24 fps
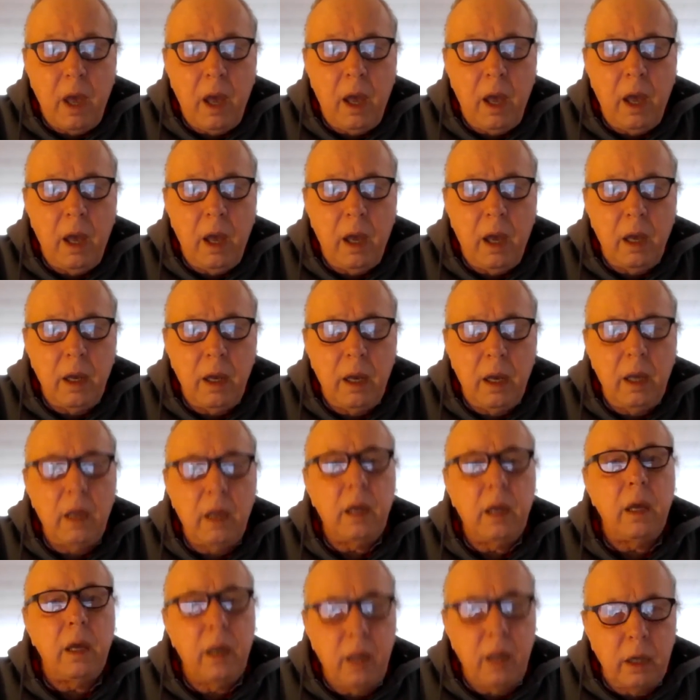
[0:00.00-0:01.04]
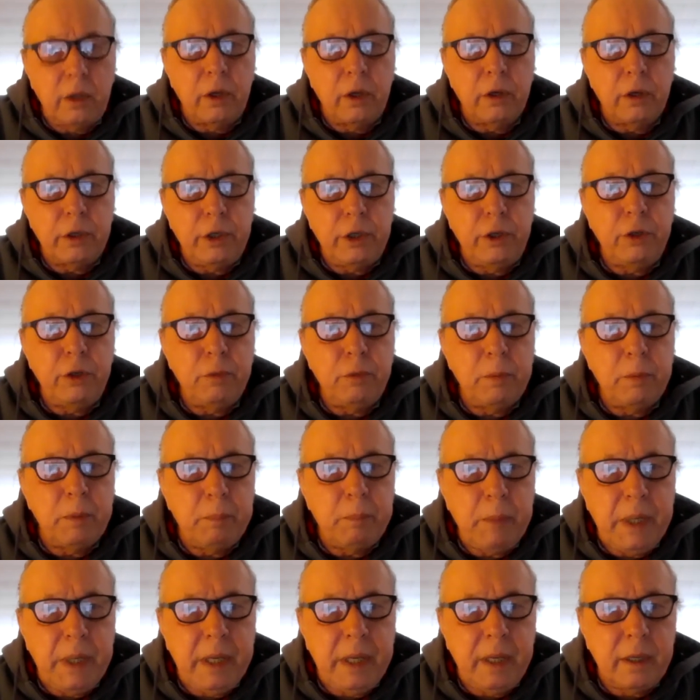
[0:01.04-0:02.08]
a good human
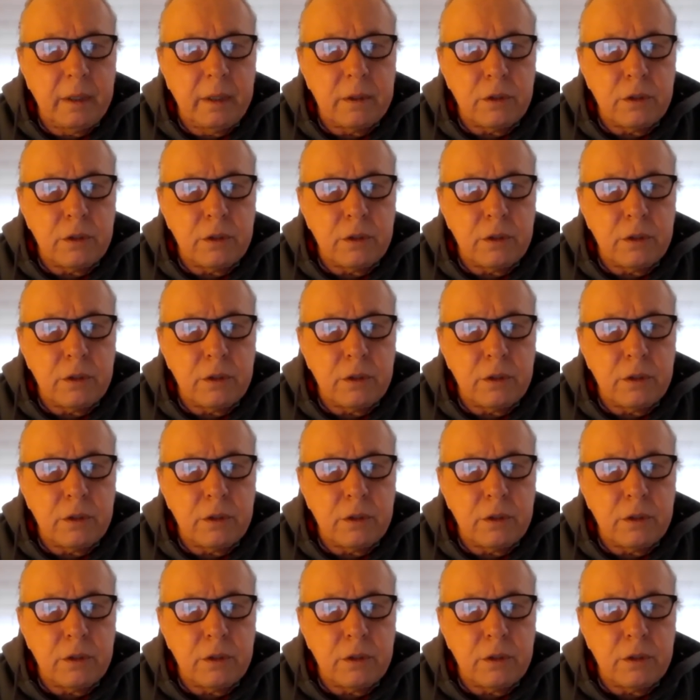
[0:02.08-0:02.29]
being